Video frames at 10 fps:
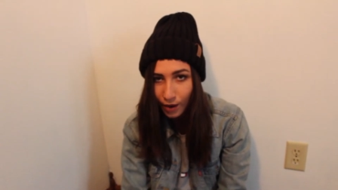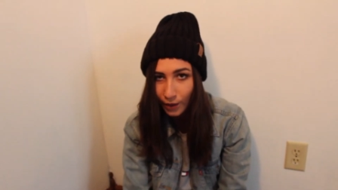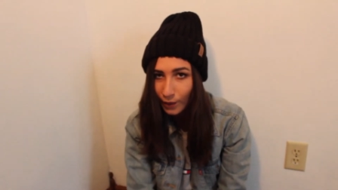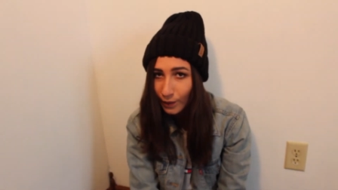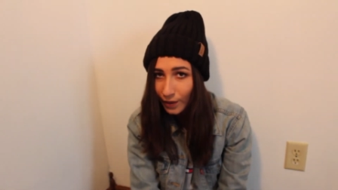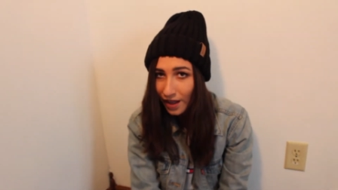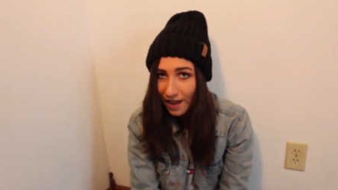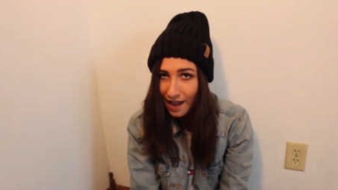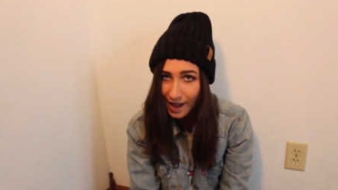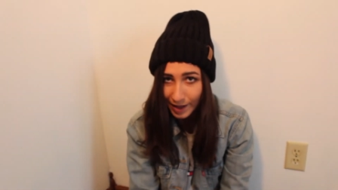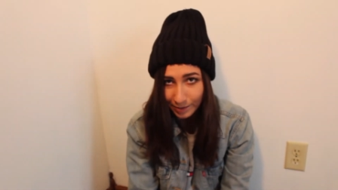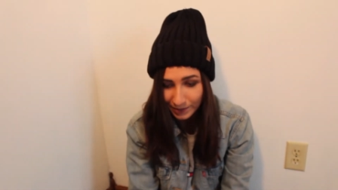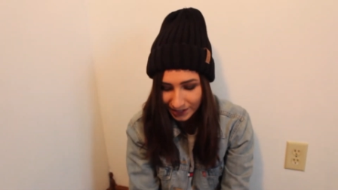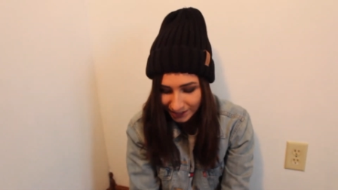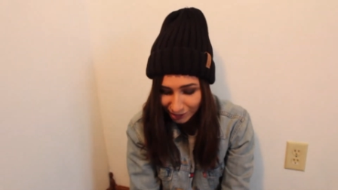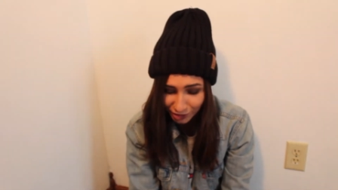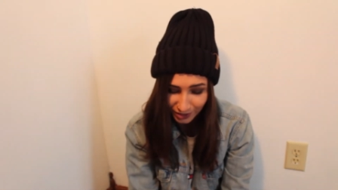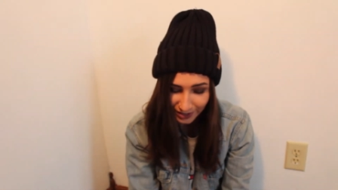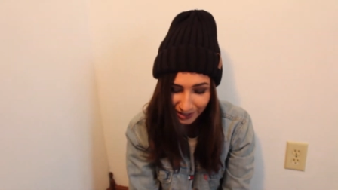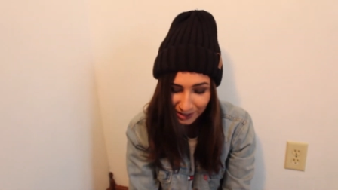
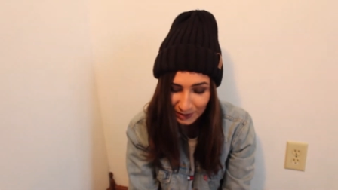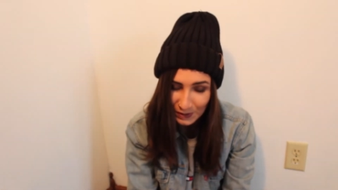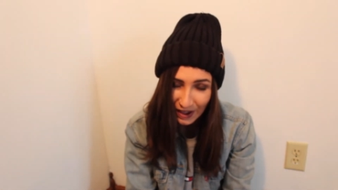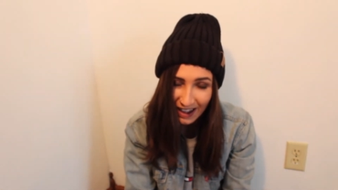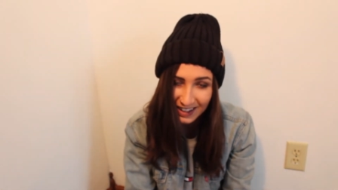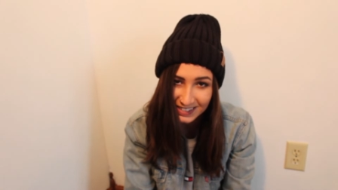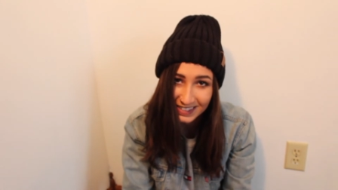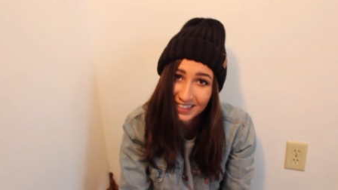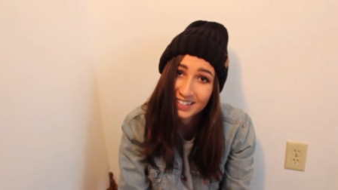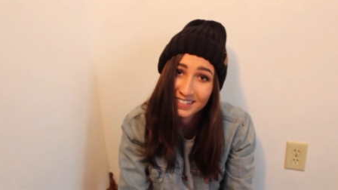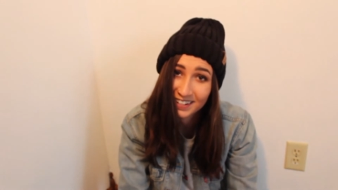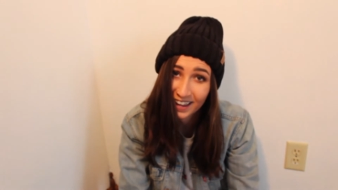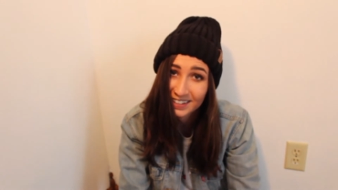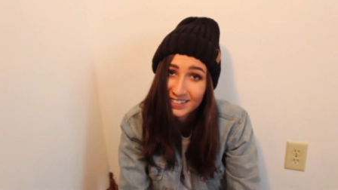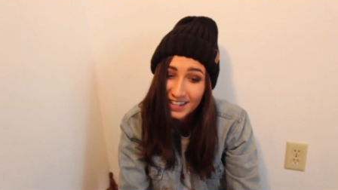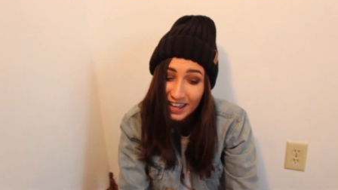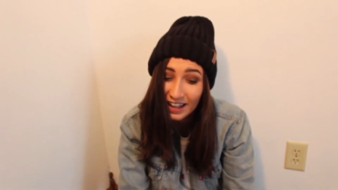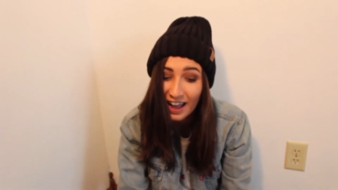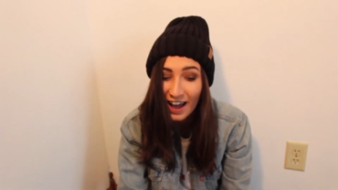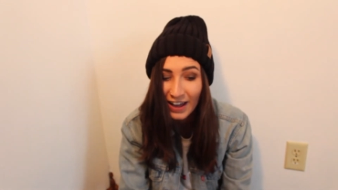OMG, you guys, this next
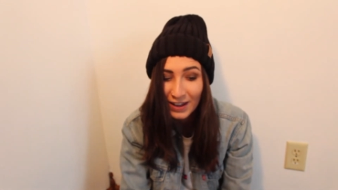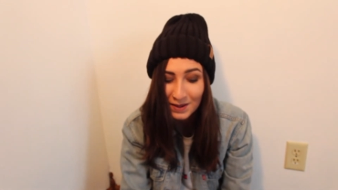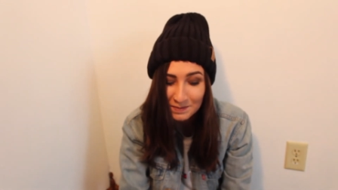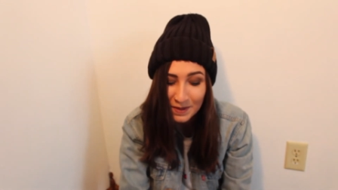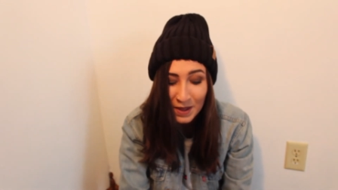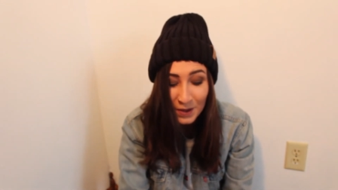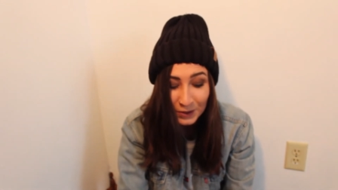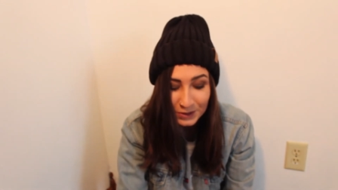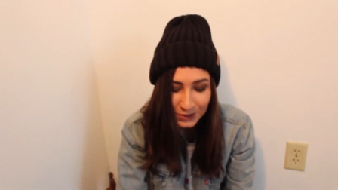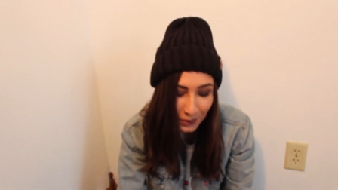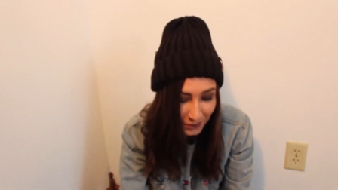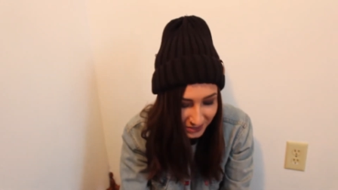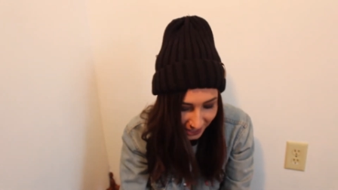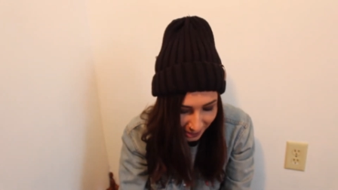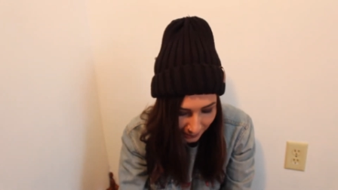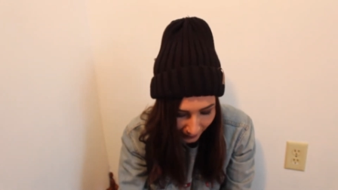thing I am so excited